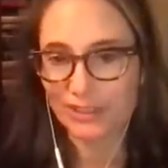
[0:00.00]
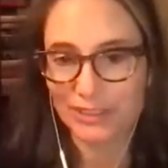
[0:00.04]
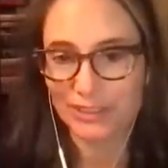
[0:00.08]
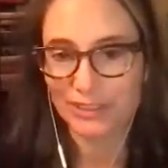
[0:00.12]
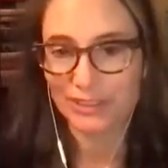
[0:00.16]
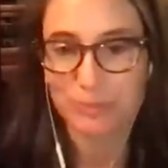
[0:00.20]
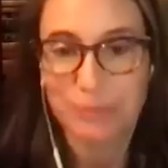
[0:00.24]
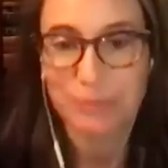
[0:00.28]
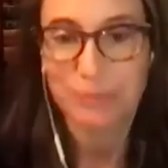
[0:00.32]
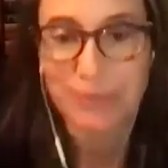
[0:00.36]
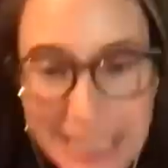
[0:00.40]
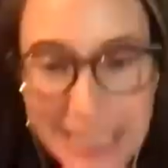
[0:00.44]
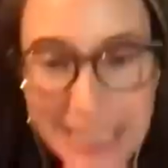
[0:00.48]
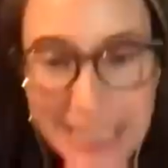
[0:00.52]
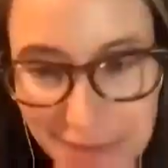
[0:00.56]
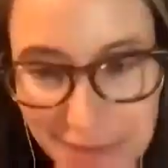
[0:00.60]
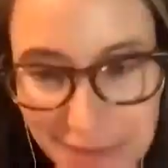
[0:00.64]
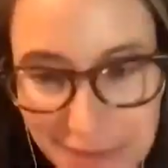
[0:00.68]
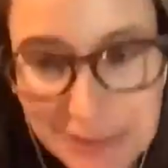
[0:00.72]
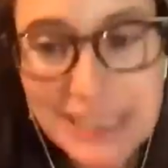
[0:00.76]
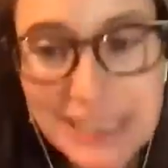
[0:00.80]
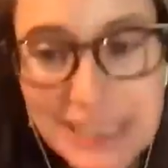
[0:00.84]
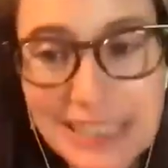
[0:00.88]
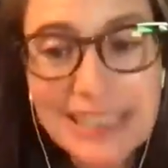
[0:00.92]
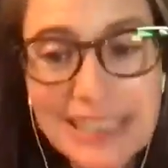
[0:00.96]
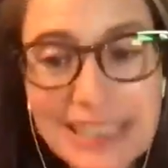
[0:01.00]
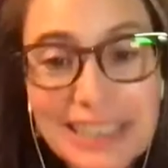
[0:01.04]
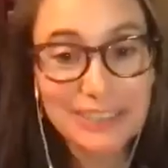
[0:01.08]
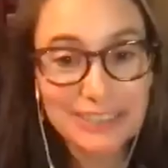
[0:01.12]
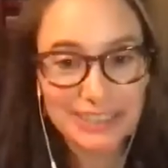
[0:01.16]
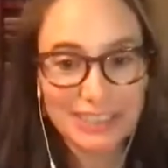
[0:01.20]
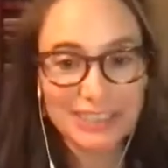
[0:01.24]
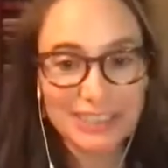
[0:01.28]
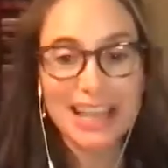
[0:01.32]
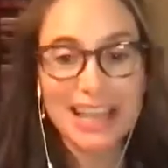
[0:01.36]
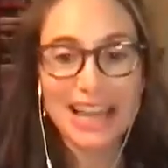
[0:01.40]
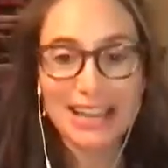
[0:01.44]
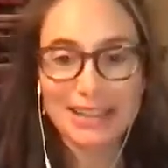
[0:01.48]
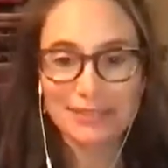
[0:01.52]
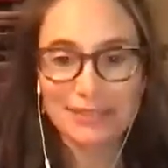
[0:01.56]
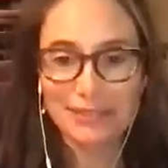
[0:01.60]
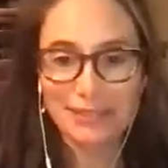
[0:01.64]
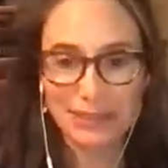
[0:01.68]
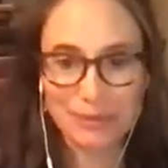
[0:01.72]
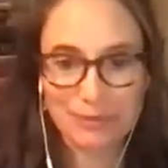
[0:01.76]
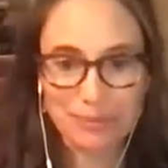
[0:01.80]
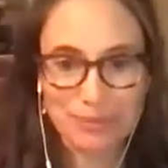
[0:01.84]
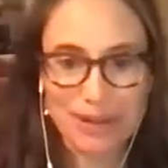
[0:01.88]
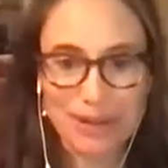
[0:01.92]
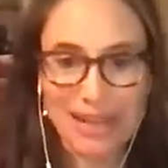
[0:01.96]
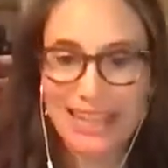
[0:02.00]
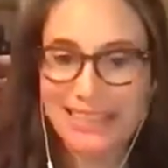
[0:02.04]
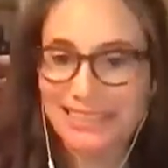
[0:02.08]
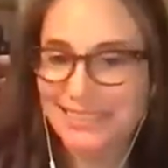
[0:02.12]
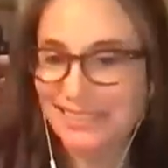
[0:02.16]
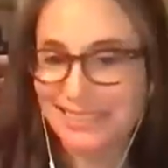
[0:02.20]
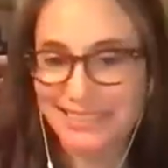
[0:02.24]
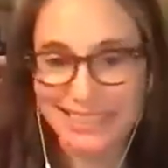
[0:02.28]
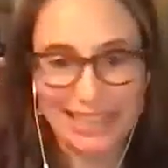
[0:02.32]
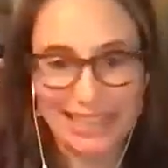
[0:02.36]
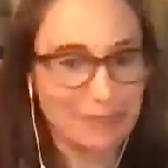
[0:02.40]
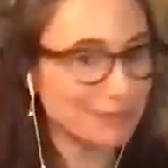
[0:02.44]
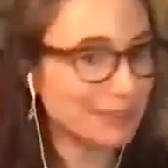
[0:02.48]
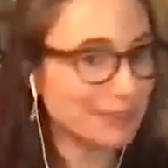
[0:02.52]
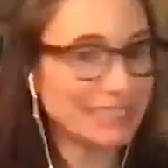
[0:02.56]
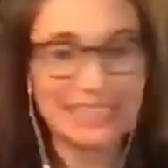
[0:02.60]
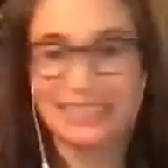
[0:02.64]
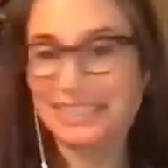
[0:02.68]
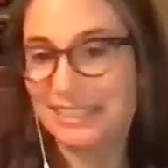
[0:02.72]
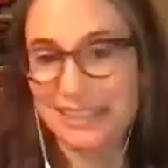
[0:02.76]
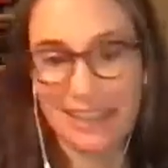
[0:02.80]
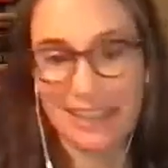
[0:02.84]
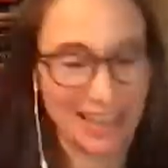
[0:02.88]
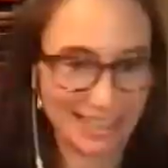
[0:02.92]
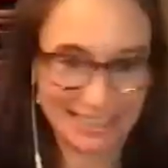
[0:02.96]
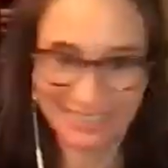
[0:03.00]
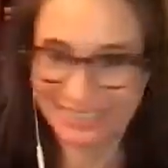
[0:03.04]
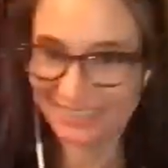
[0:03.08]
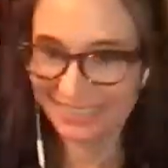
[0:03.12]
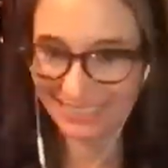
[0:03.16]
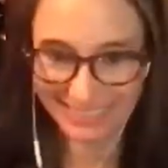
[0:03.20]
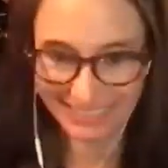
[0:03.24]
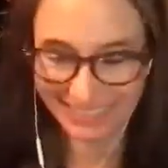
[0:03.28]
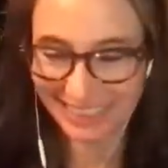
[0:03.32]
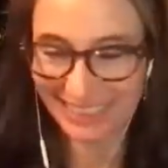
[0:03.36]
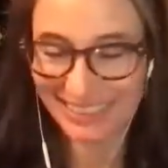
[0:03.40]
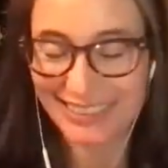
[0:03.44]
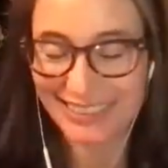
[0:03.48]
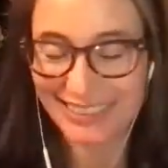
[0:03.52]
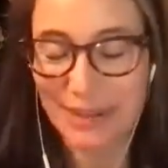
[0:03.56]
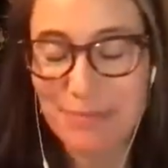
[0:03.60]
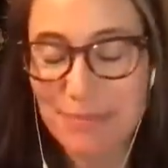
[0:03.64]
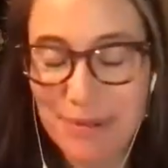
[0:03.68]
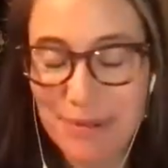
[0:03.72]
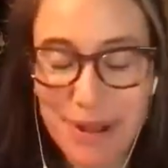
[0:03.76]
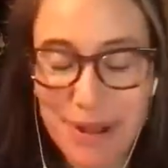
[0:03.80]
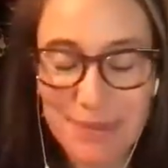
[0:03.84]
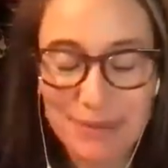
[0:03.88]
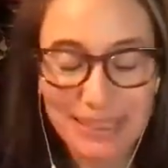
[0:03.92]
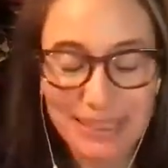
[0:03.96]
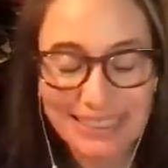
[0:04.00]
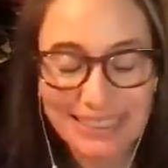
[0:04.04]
There's plenty of, there's a lot of surprises that we did not discuss. I promise.